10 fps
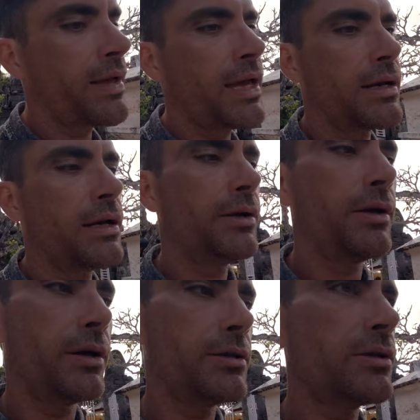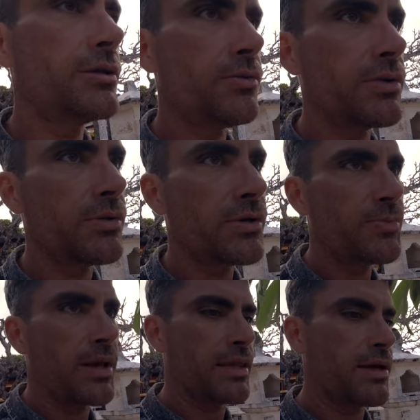Again, you know, it's good to
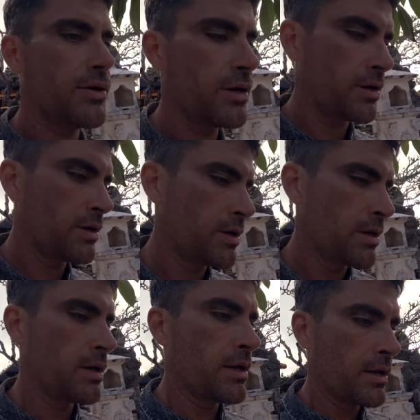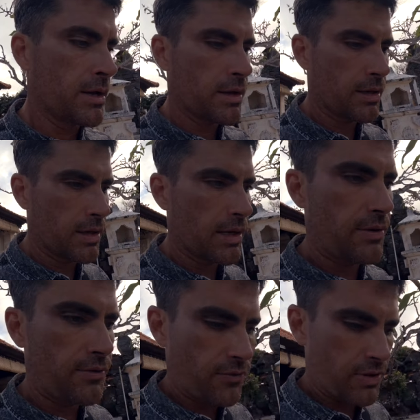respect their
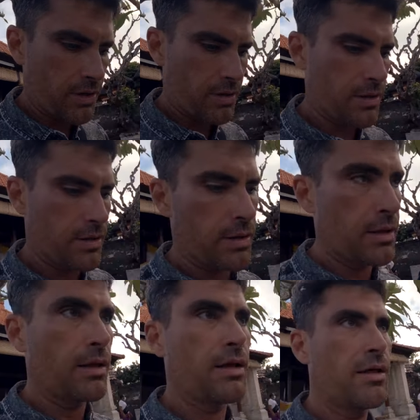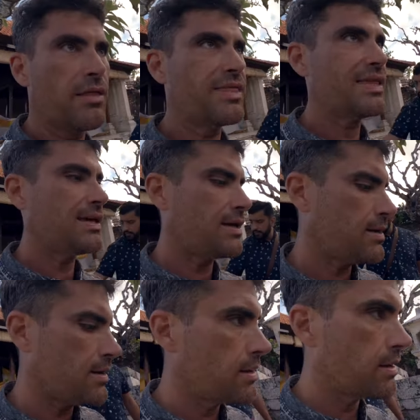kind of
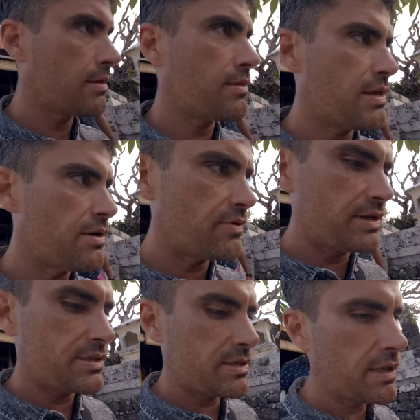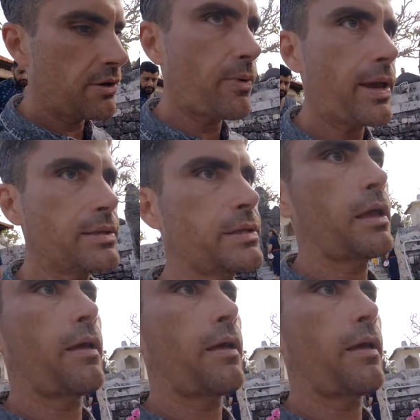thing, their religion, their ways,